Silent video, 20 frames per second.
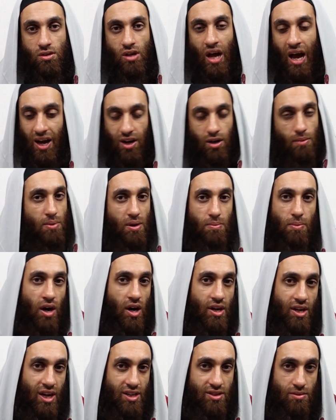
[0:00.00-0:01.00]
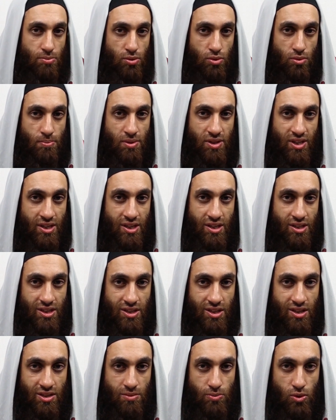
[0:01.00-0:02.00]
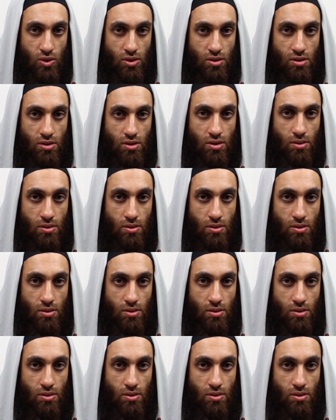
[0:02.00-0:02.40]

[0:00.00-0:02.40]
How come Barbahari hasn't presented this in his book,